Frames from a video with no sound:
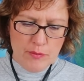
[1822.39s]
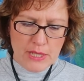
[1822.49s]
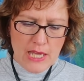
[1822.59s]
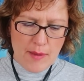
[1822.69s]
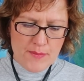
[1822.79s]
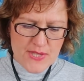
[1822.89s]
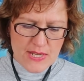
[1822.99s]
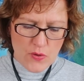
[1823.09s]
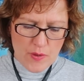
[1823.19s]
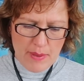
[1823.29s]
but comes
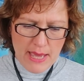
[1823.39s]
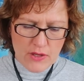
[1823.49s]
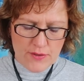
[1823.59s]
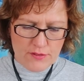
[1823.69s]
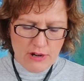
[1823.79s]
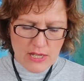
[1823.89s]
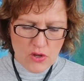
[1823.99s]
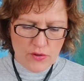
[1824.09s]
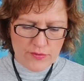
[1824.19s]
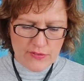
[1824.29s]
in on the back of great
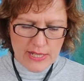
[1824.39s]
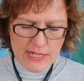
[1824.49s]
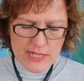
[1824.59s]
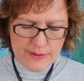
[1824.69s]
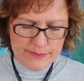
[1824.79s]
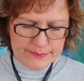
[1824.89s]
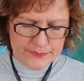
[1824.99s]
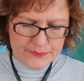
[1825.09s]
conflict,